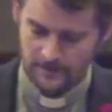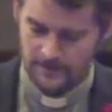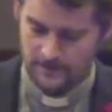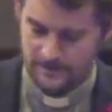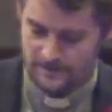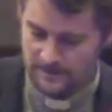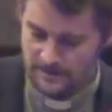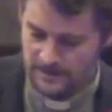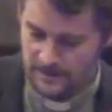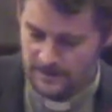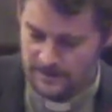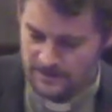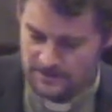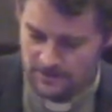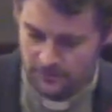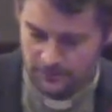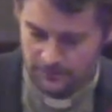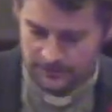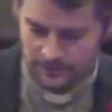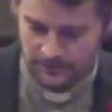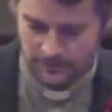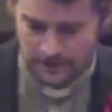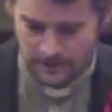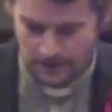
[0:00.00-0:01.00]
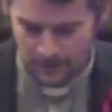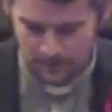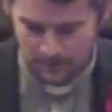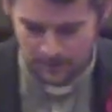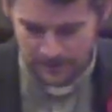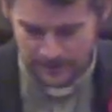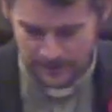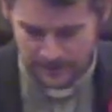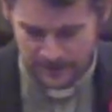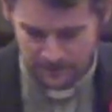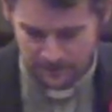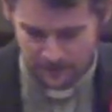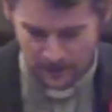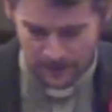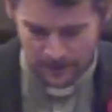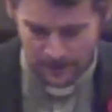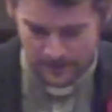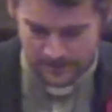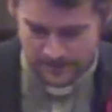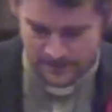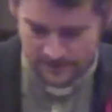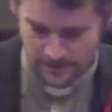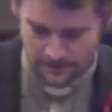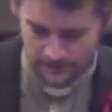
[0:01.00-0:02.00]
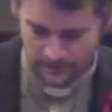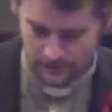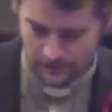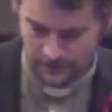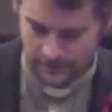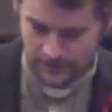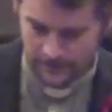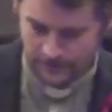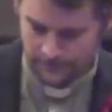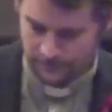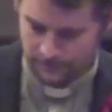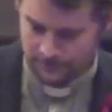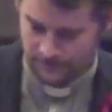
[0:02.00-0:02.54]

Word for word: Sin is often accompanied by suffering.